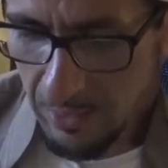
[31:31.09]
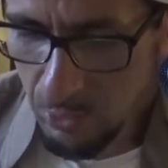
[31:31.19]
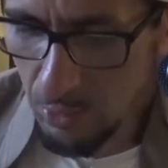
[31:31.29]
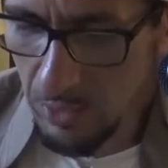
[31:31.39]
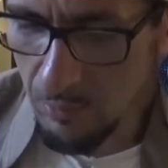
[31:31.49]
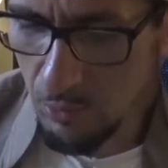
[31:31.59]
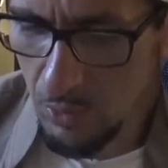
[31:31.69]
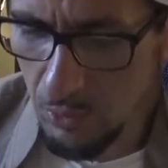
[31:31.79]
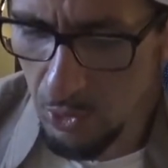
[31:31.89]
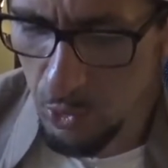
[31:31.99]
He told him,
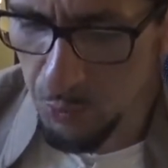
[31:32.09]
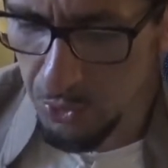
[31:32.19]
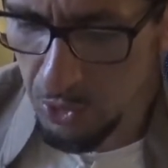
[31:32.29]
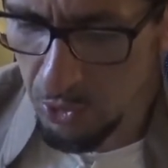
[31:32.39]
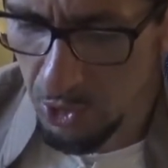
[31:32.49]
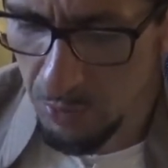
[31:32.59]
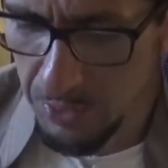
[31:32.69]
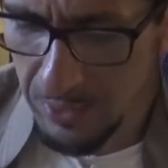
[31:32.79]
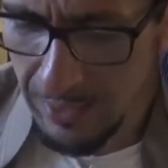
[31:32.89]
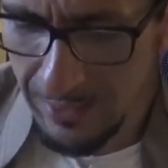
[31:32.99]
don't put a
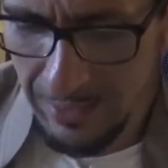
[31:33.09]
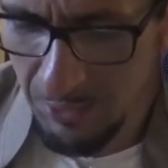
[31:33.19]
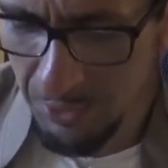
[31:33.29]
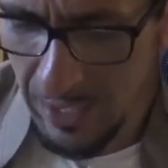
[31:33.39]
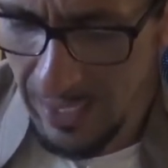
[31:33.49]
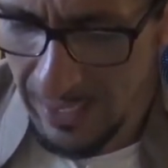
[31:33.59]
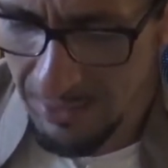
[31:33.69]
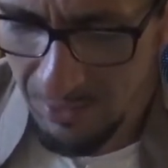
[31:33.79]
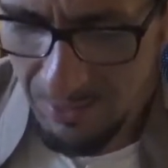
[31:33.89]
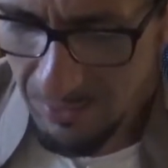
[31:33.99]
turban and even a
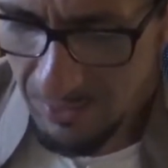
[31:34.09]
hat.